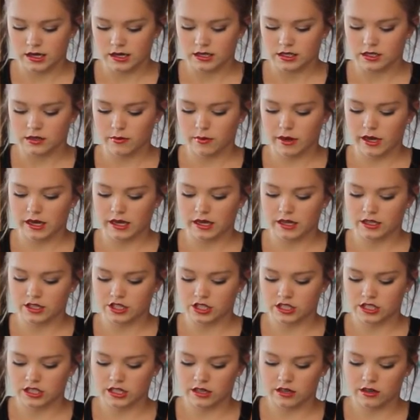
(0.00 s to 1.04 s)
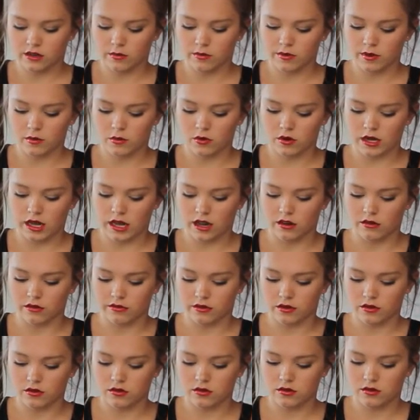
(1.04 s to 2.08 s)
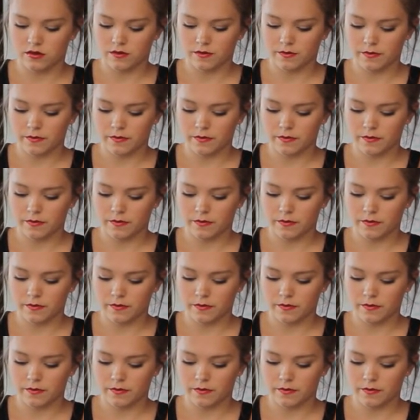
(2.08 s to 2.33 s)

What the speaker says: to make it just a little bit more colourful.